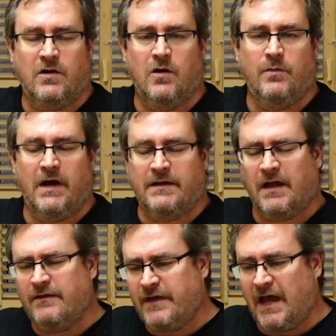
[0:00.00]
Cobalt.
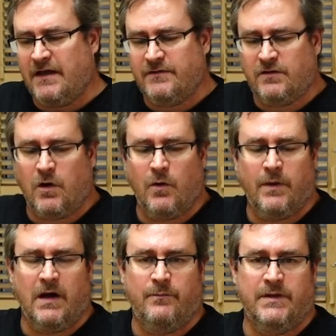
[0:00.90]
I've had
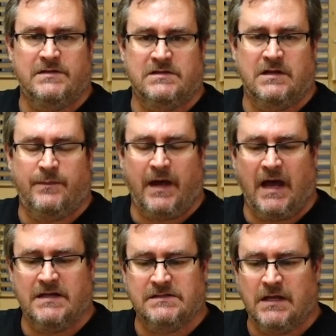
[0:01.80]
Cobalt bits in the
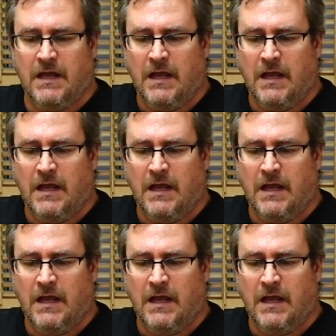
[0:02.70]
past